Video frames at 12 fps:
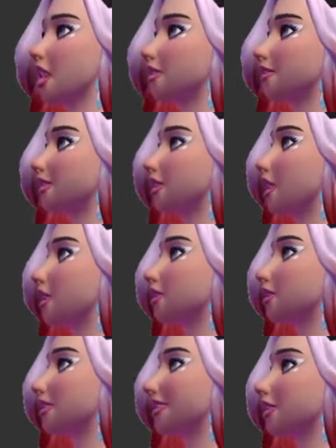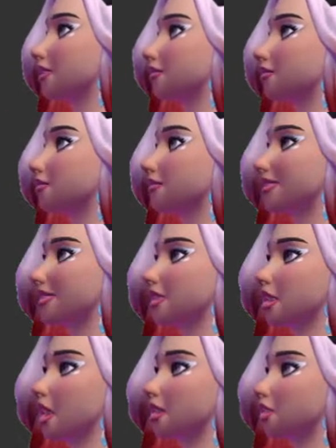for that, I don't think.
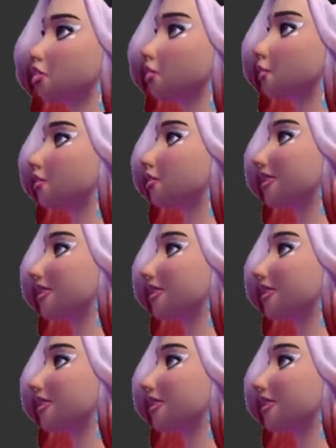I'm still trying